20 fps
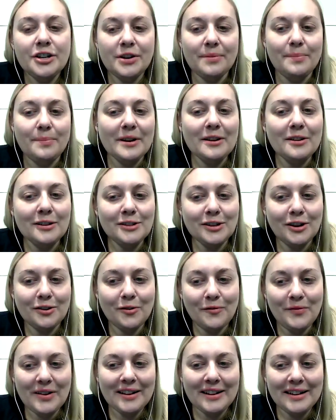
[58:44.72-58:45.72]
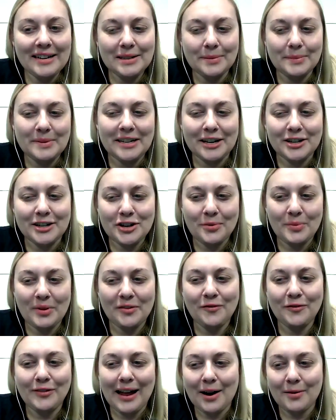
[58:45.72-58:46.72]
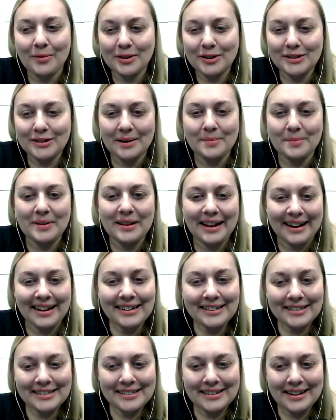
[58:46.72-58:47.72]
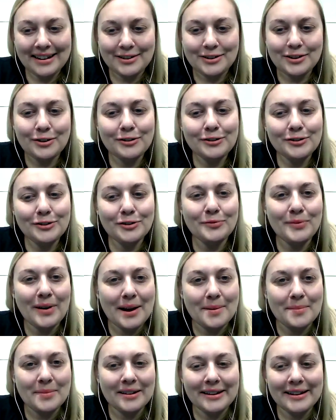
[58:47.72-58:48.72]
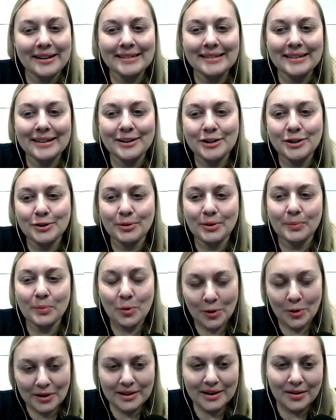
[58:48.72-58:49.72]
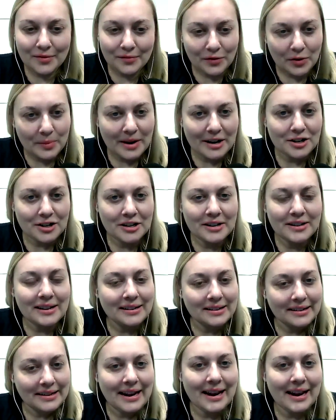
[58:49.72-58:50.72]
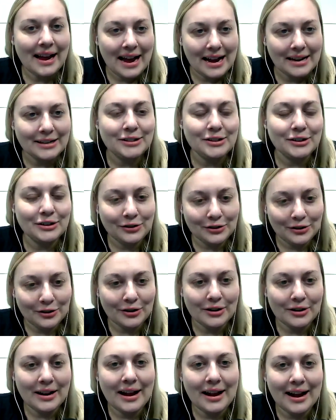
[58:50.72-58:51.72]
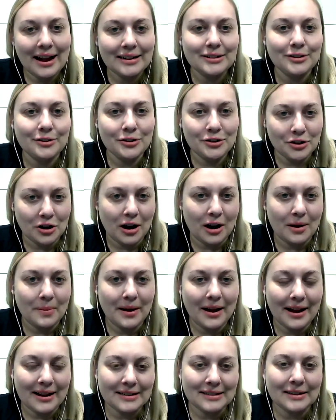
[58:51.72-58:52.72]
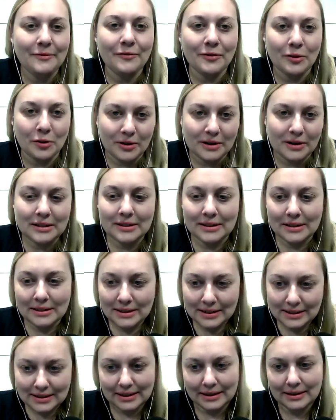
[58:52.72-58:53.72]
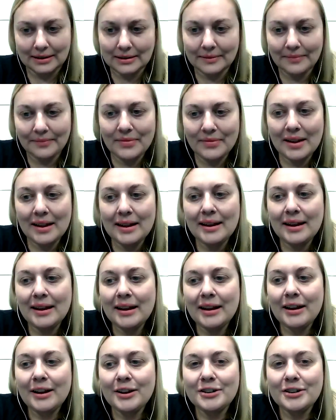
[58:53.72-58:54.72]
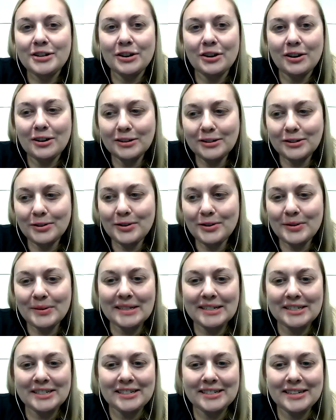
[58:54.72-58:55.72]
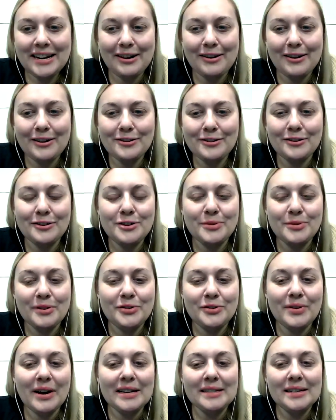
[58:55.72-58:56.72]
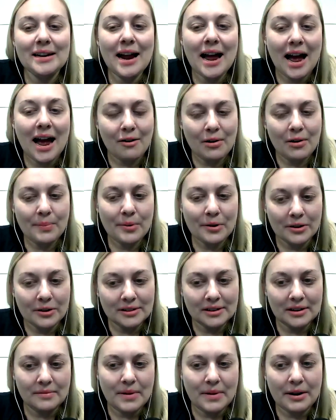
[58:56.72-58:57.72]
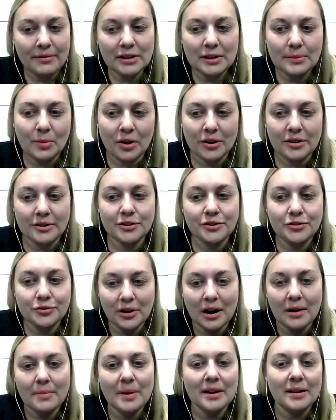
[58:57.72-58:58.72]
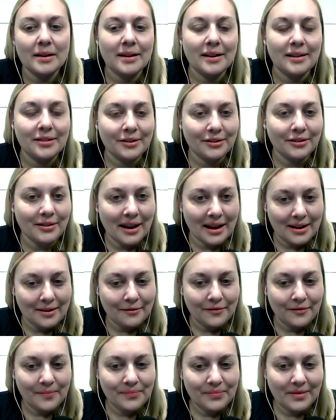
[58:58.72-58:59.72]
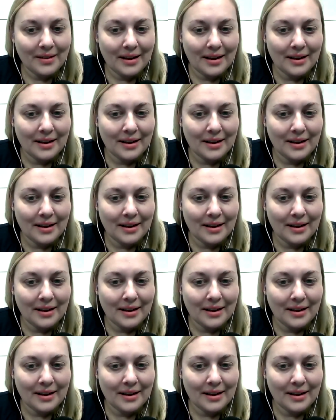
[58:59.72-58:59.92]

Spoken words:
She builds on Ophelia's obsession with flowers and plants and turns her ramblings into important information that Leah has to learn as her job as a florist's assistant. She also uses this character to address how a person may respond to trauma in their life